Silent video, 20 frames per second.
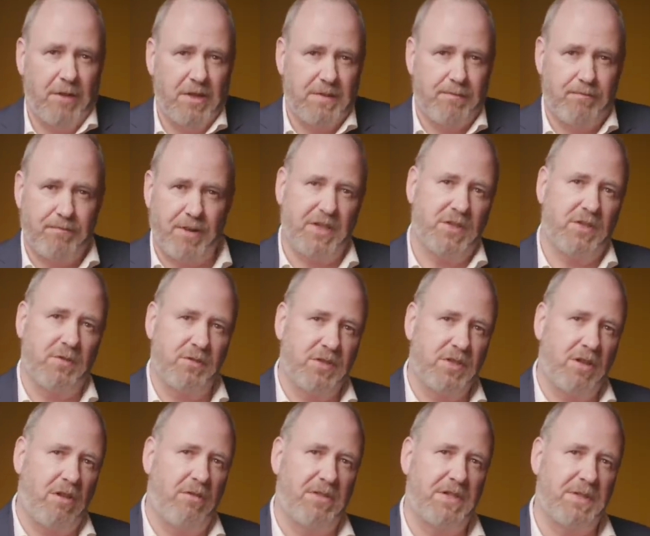as Brussels
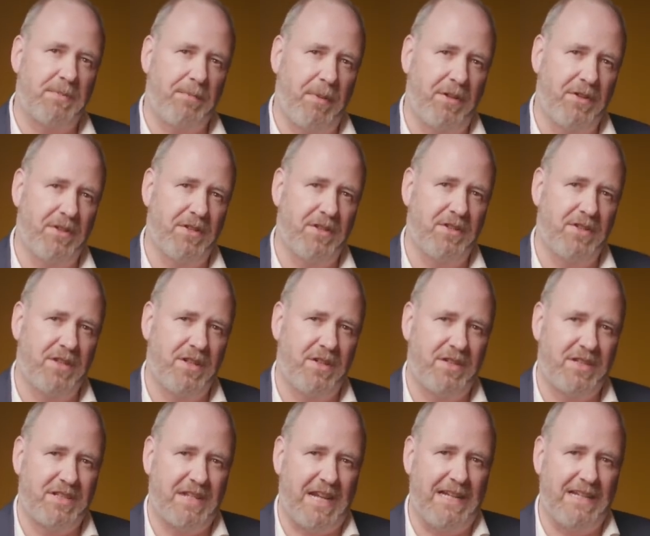correspondent at the
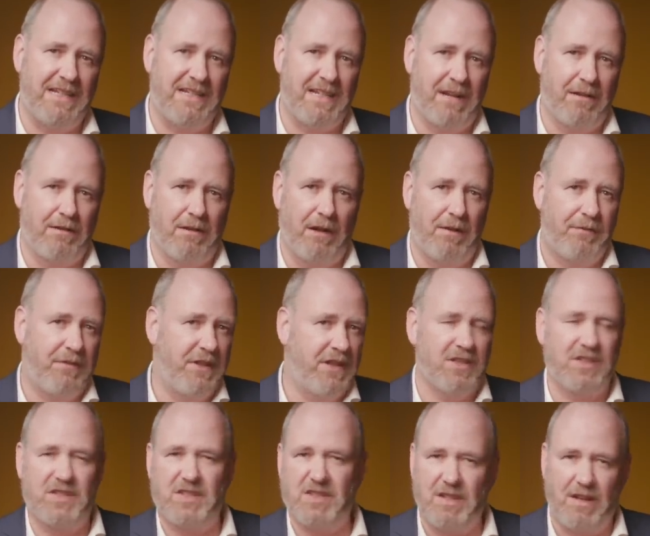Daily Telegraph, he
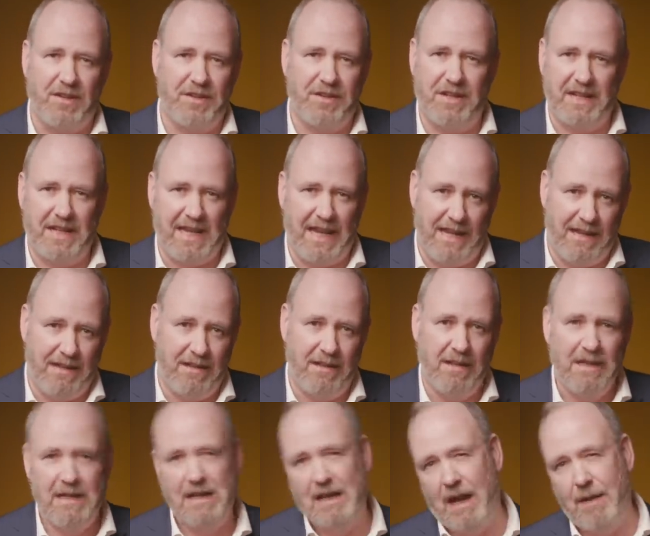just started again
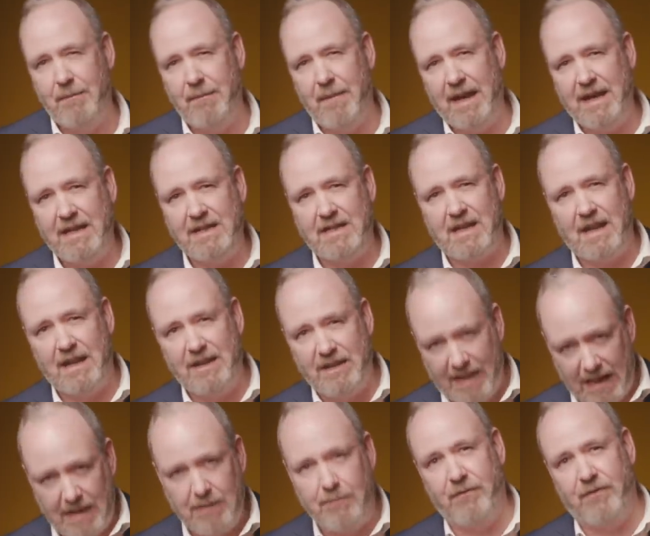and made a
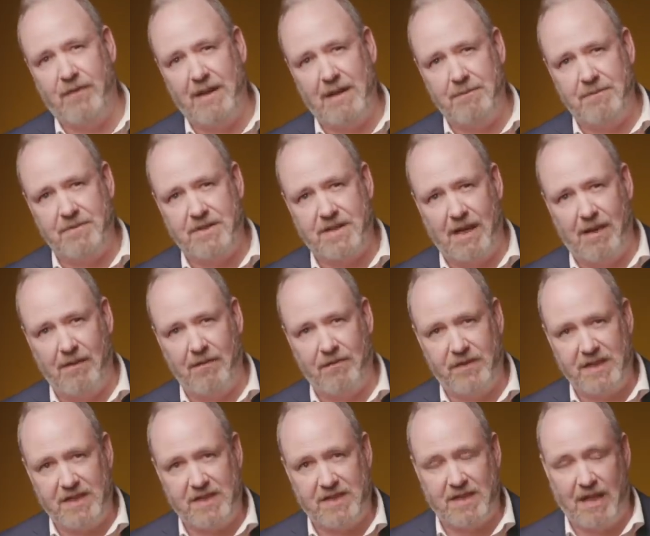name for himself,
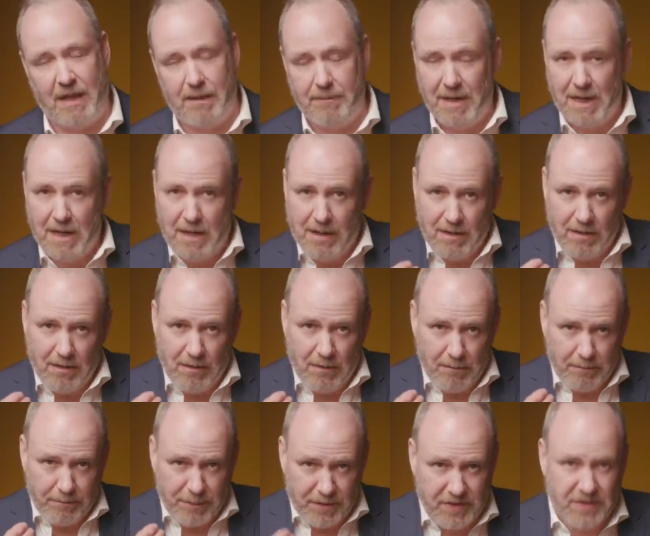this
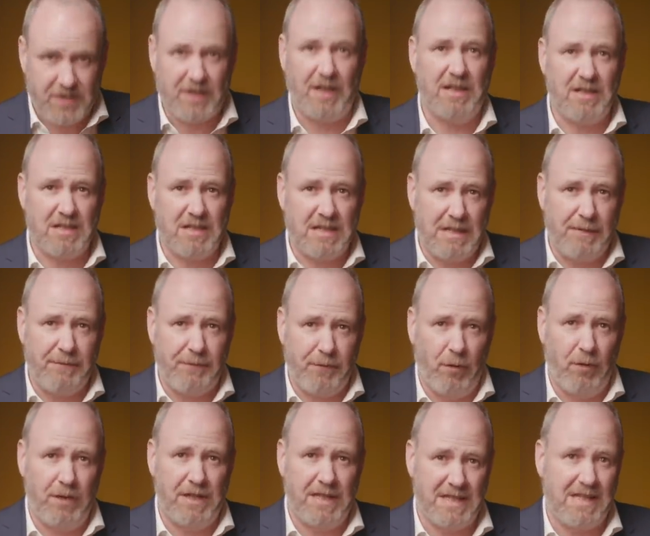time precisely
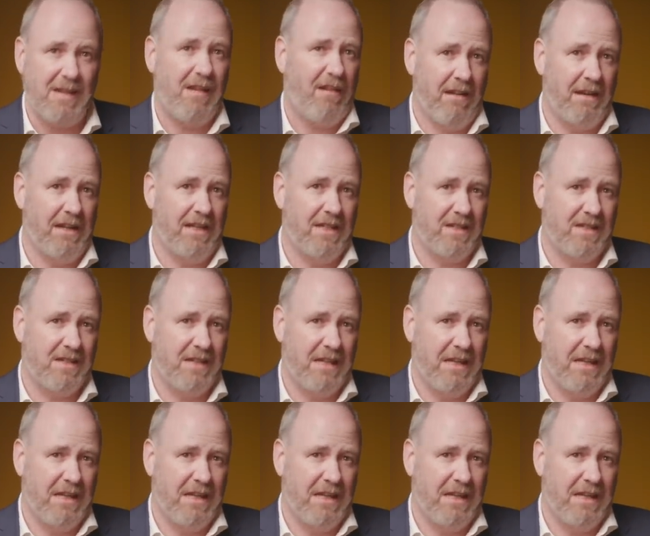for his lies.